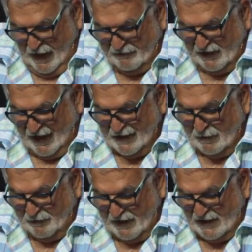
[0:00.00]
every
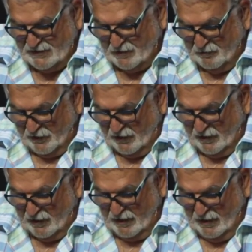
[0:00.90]
kind of beast and
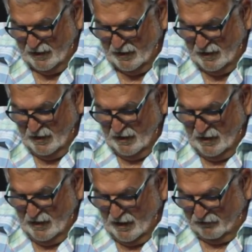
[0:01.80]
bird,
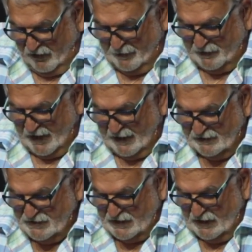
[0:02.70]
of
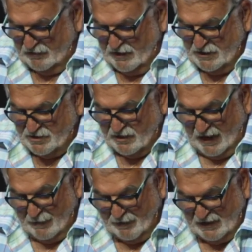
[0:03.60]
reptile and sea creature
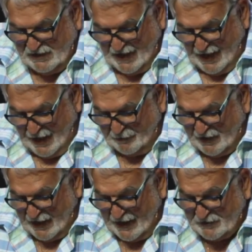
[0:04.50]
can be
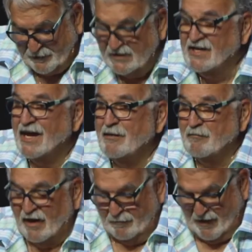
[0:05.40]
tamed and has been
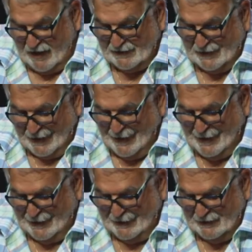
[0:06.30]
tamed by
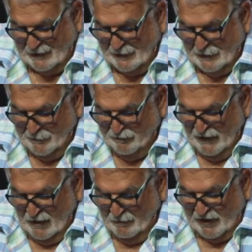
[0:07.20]
mankind.
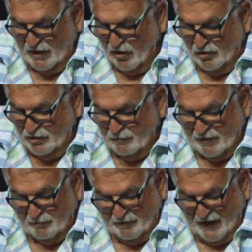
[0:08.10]
But no
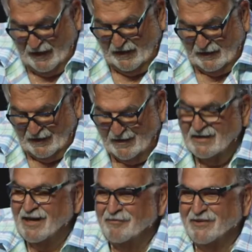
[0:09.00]
human being can
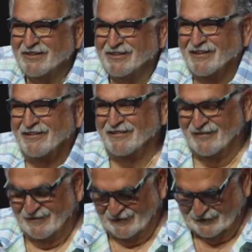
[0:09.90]
tame the tongue.
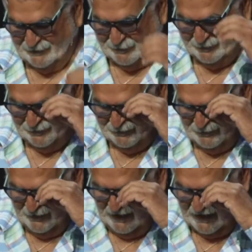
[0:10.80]

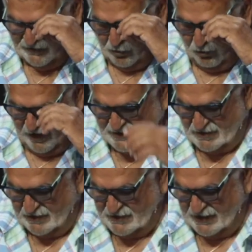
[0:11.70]
It's a
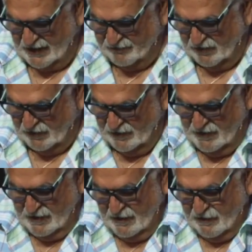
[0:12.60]
restless
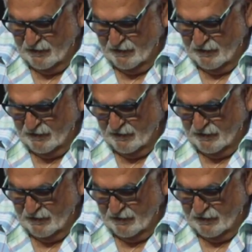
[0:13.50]
evil